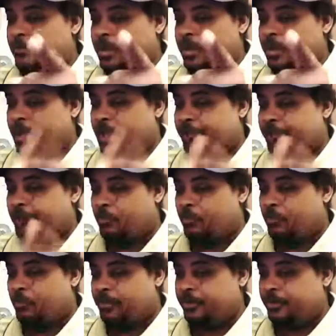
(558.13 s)
my life
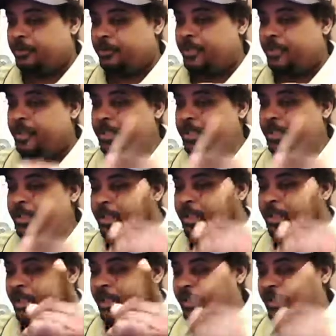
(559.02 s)
on it.
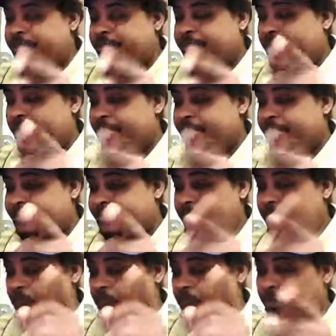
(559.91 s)
His
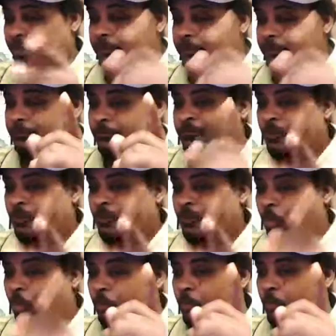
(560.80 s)
AC is running
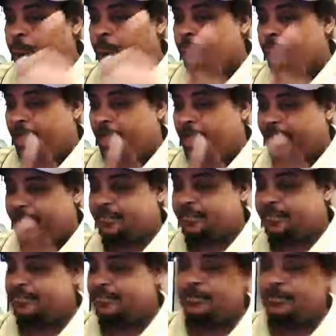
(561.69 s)
full
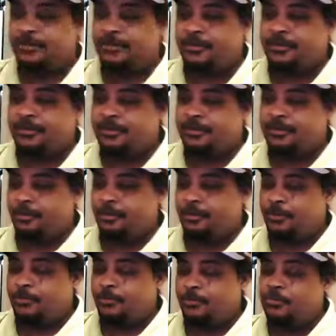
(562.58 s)
blast.
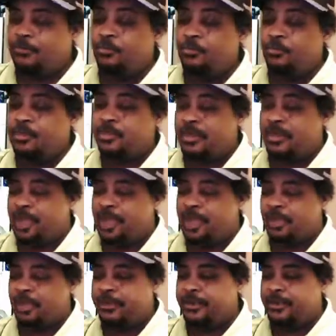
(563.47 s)
But you sitting
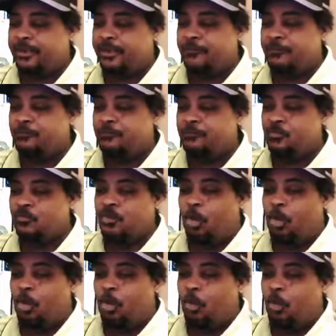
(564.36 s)
out there
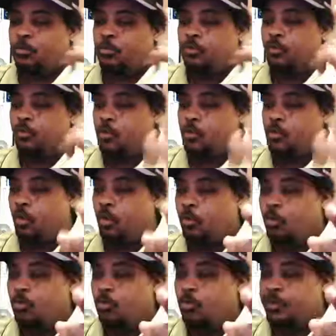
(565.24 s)
on the
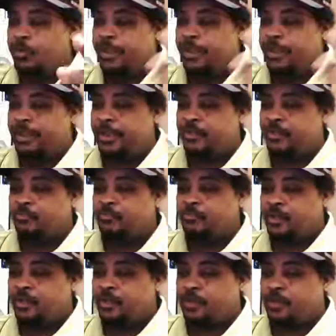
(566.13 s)
road in a
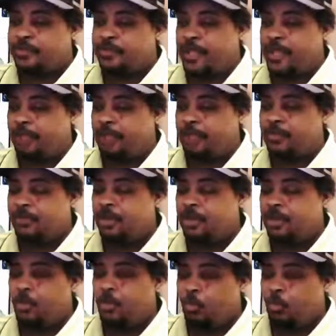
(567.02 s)
truck stop
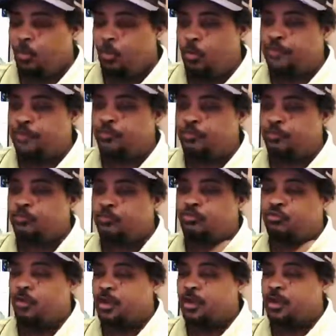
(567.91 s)
with your
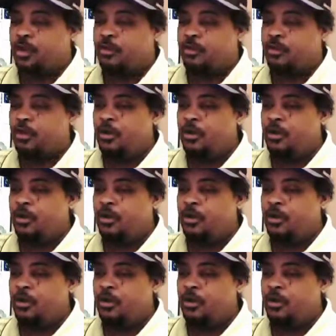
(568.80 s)
truck